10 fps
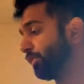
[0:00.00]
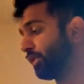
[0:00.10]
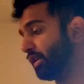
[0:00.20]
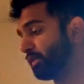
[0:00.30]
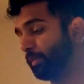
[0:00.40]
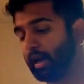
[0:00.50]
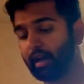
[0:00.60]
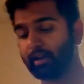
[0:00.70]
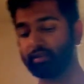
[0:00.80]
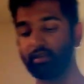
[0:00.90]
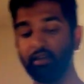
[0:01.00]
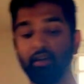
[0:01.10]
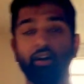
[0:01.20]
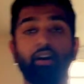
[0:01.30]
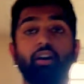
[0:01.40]
these packs,
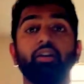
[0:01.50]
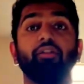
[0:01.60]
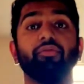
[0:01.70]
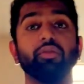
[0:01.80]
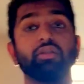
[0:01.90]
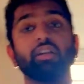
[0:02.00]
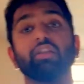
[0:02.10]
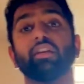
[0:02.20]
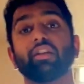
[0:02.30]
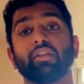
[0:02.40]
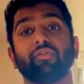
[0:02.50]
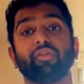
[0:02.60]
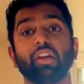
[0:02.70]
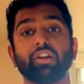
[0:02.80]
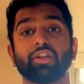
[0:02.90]
your food stays nice and
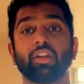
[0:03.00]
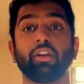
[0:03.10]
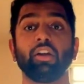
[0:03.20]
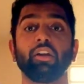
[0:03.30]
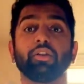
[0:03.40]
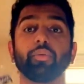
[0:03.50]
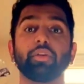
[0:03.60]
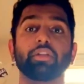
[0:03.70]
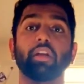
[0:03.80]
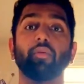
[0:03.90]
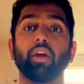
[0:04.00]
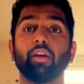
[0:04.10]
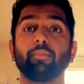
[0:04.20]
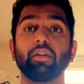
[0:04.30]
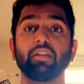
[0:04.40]
fresh. The reason I
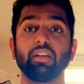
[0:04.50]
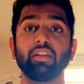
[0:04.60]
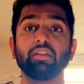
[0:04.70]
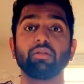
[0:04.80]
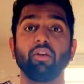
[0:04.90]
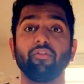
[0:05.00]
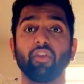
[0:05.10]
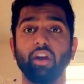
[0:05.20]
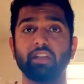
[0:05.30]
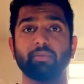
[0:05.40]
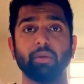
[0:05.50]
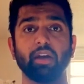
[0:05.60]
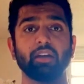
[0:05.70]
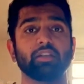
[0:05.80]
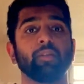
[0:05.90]
recommend these over ice
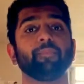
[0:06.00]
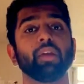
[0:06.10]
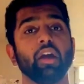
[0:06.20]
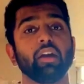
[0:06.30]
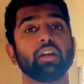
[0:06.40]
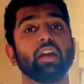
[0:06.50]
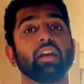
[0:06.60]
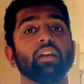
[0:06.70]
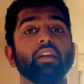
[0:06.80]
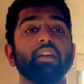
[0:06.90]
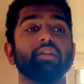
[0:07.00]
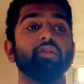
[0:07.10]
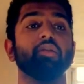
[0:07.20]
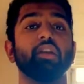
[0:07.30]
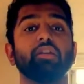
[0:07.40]
bags, again, is
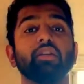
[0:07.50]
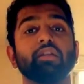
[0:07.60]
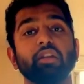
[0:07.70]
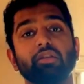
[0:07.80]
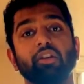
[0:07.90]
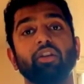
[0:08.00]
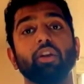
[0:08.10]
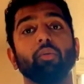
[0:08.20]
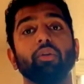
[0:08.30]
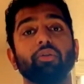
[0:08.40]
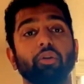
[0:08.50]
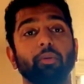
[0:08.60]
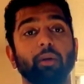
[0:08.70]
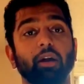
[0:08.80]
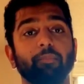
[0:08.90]
so that TSA security won't throw
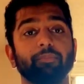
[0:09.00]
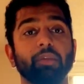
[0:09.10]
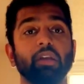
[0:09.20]
them out.